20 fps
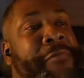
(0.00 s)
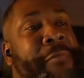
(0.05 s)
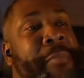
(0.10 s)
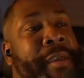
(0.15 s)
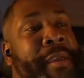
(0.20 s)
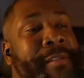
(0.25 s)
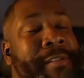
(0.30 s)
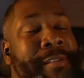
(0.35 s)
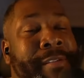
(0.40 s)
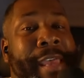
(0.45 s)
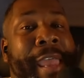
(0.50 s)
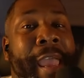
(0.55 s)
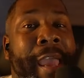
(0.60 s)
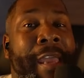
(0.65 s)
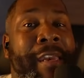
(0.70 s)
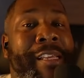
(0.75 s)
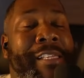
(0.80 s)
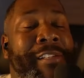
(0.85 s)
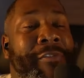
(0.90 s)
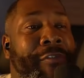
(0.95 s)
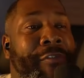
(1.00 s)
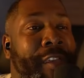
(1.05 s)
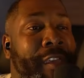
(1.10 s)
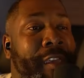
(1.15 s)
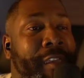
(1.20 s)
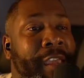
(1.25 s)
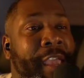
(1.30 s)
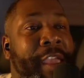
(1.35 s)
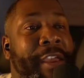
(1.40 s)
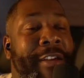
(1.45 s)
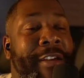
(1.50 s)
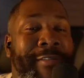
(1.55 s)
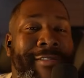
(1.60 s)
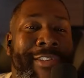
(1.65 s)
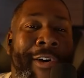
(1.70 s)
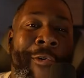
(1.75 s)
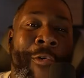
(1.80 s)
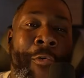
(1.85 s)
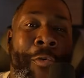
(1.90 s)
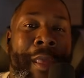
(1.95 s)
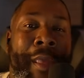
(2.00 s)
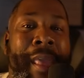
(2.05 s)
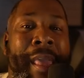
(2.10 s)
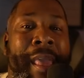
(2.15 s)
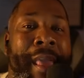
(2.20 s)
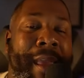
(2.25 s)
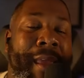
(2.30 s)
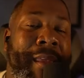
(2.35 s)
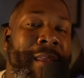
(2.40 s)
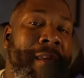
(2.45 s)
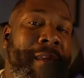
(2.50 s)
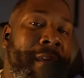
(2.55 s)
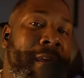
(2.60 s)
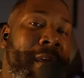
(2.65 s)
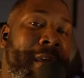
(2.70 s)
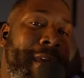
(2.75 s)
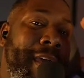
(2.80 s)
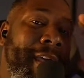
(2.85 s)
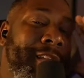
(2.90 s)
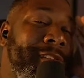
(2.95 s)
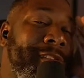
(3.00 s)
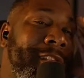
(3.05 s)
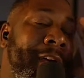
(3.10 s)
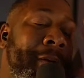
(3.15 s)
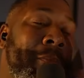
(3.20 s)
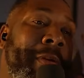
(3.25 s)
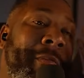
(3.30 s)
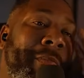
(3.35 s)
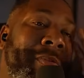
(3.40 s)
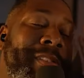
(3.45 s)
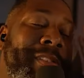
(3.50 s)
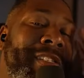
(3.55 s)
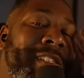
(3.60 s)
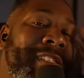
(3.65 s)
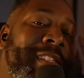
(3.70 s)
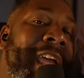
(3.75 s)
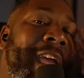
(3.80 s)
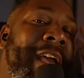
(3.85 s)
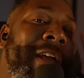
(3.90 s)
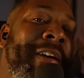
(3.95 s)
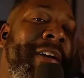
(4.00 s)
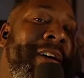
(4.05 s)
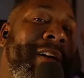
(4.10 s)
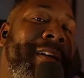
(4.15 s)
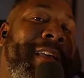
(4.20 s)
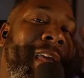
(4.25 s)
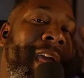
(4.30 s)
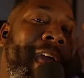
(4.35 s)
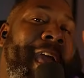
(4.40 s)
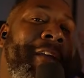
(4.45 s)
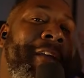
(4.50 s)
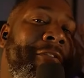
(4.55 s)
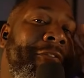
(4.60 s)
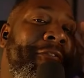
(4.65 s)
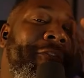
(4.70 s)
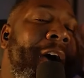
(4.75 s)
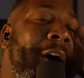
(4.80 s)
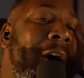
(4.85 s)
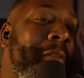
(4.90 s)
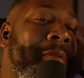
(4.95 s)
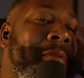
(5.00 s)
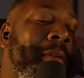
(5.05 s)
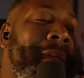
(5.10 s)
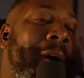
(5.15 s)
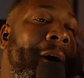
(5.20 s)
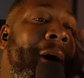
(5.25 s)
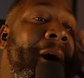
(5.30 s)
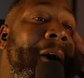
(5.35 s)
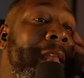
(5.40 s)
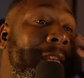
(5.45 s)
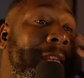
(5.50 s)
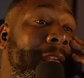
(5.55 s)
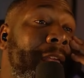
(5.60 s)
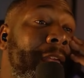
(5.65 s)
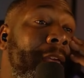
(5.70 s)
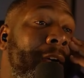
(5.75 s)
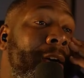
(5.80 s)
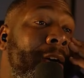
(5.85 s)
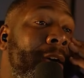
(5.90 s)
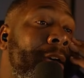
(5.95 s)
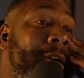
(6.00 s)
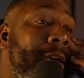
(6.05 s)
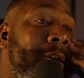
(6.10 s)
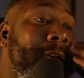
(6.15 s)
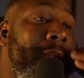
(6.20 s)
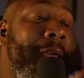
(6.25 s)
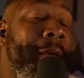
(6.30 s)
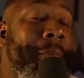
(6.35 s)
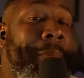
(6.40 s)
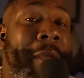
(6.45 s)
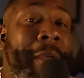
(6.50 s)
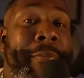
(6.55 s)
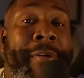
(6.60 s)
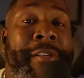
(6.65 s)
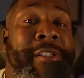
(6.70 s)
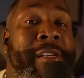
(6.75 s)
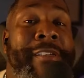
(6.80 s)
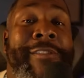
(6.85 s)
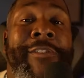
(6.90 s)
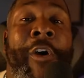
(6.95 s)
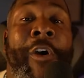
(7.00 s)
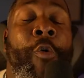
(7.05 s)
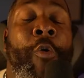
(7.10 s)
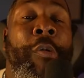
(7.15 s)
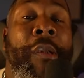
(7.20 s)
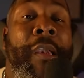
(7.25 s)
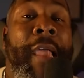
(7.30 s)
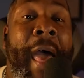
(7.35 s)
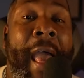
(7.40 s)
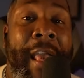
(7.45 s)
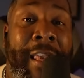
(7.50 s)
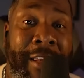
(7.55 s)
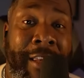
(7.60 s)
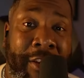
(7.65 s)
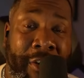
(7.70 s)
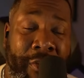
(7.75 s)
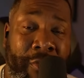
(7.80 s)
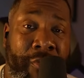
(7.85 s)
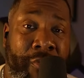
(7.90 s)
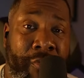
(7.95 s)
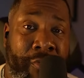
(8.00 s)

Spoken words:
been saying this for years on end, and some people still can't fathom the idea that people just don't like you.